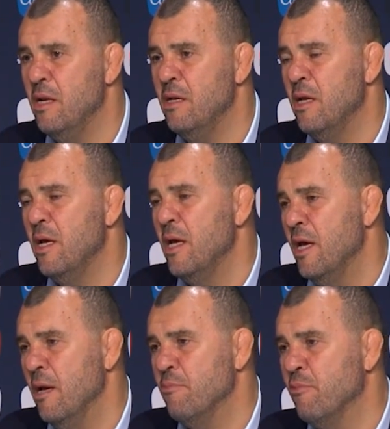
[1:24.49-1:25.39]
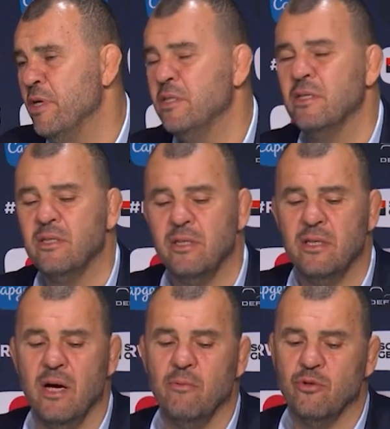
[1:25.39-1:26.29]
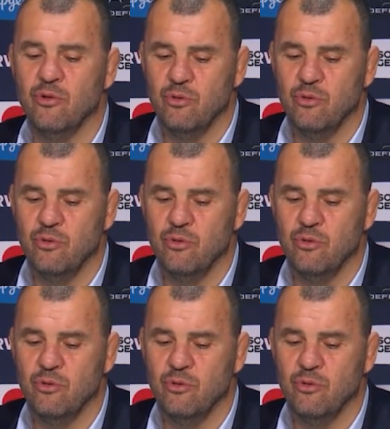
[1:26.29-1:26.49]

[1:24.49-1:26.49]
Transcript: We were missing one